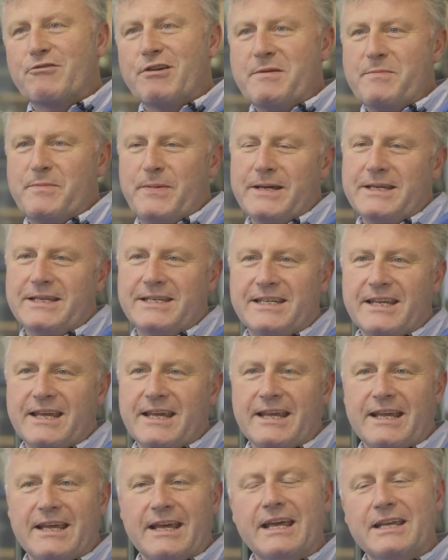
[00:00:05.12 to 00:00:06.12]
Green
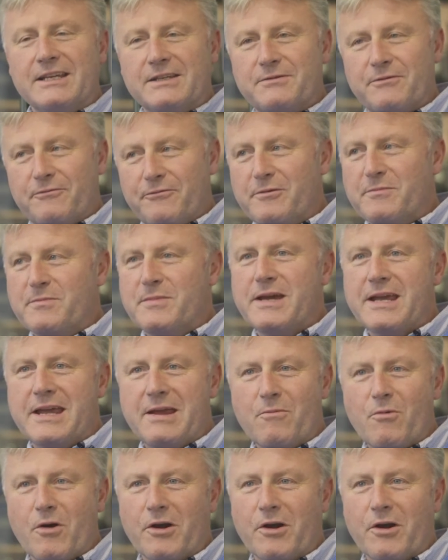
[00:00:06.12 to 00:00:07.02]
PC is, for me,